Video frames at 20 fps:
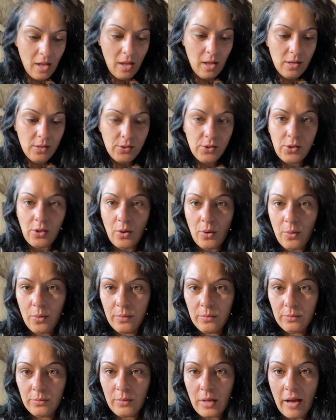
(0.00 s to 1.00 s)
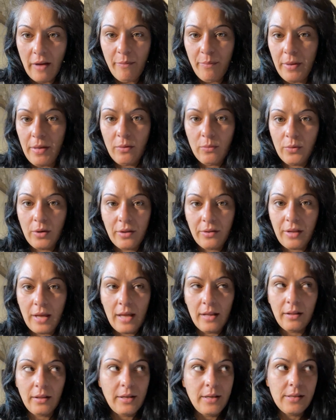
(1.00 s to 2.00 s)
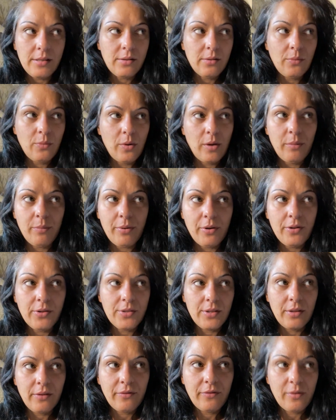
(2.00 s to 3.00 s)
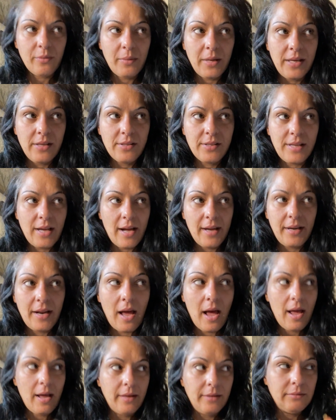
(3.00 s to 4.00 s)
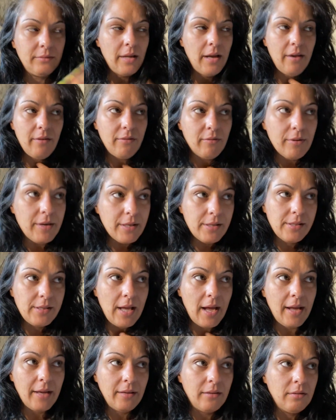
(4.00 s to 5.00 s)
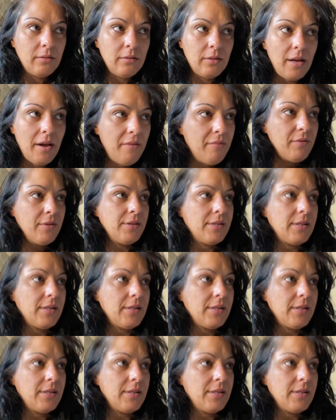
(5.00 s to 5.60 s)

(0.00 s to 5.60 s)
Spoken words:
so I've been with at least one person from each sign. Every sign. Every